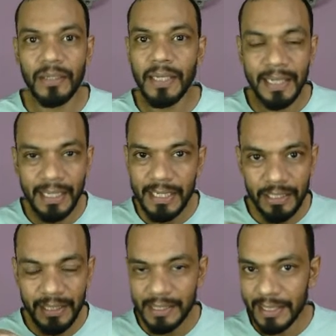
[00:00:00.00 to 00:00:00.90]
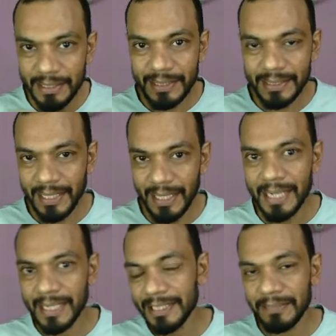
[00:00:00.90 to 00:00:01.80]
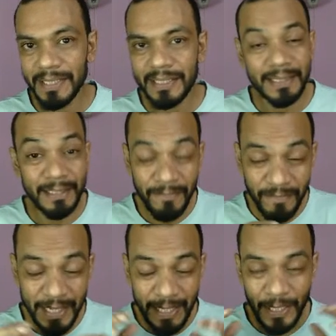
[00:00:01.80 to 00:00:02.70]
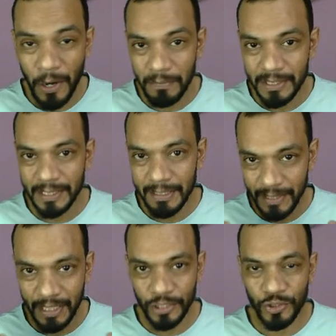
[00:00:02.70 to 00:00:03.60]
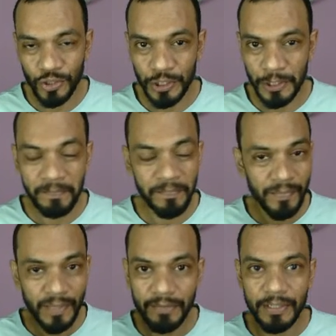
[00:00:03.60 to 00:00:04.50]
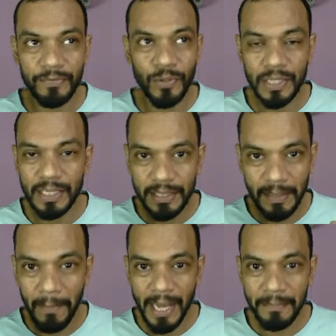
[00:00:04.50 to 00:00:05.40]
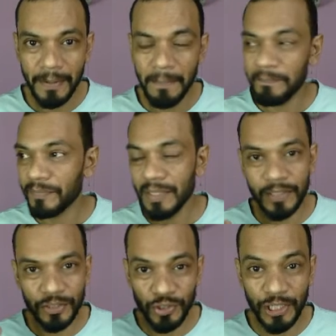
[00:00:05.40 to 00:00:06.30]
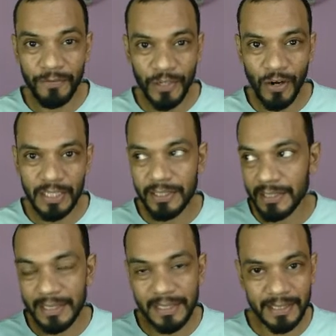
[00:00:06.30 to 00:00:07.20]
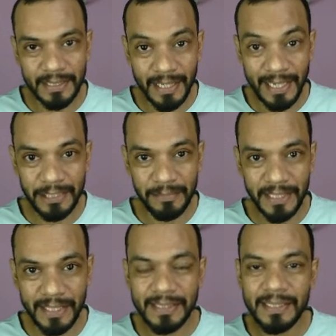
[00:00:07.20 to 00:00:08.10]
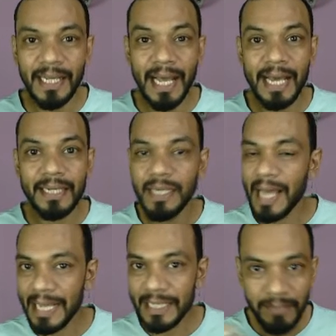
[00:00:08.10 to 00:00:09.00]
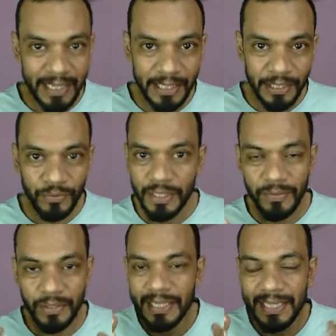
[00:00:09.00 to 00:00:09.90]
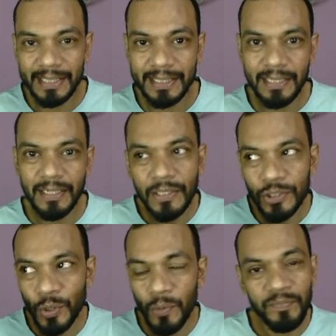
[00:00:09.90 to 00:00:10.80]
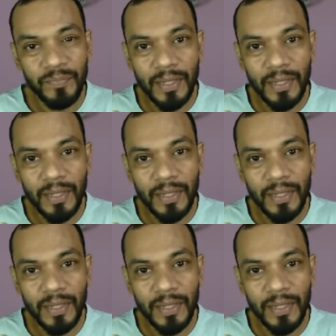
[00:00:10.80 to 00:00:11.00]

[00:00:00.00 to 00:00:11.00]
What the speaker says: Innocence and experience is a very common theme in literature. Even if you look at the Bible, the tree of knowledge is experience, and Adam and Eve, they were innocent. So